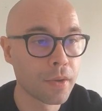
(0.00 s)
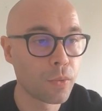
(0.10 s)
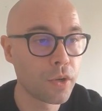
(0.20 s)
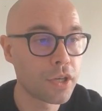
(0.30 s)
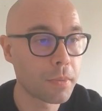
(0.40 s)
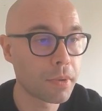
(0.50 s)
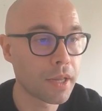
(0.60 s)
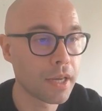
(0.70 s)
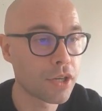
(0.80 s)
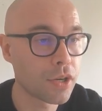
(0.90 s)
Which
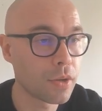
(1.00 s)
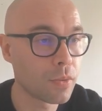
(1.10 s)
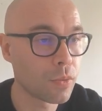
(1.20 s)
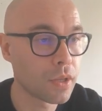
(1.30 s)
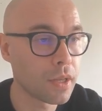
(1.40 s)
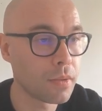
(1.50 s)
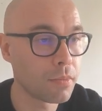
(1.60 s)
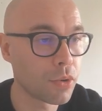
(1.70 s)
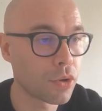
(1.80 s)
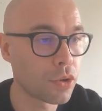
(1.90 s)
appellation within
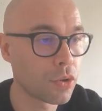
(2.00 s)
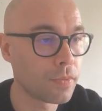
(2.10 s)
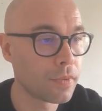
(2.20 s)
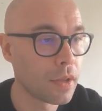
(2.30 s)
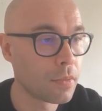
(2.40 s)
Bordeaux